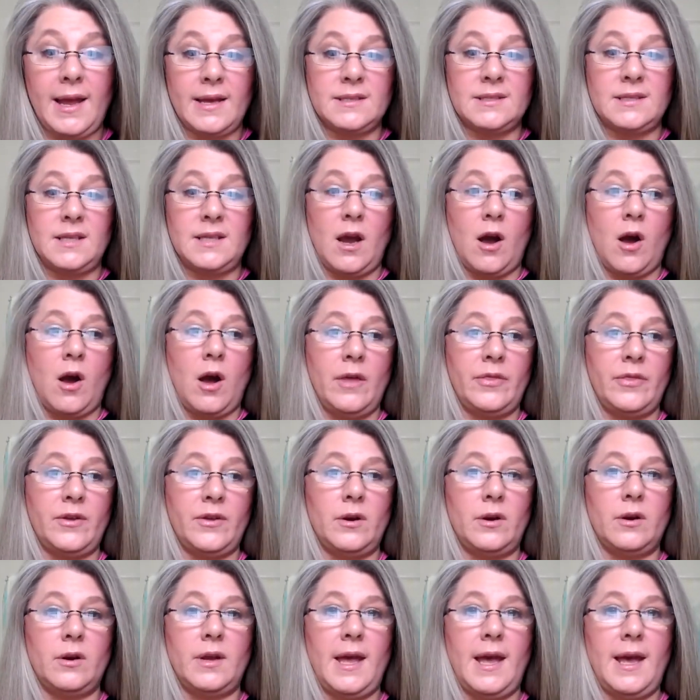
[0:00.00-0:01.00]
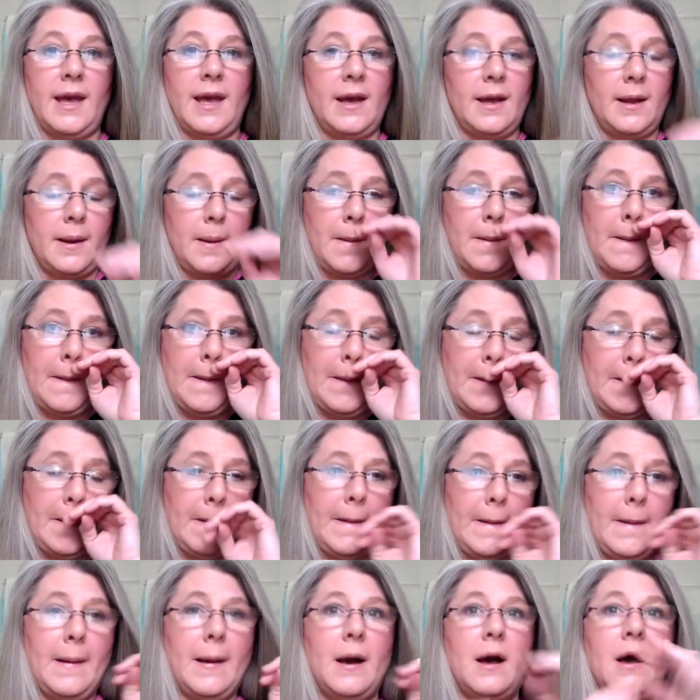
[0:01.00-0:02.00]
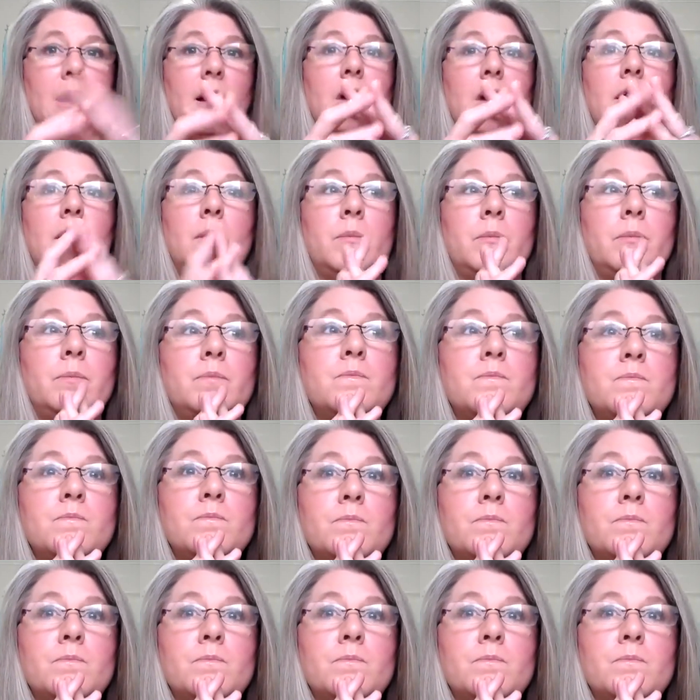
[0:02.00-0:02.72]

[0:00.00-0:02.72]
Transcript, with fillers: as the author, can um,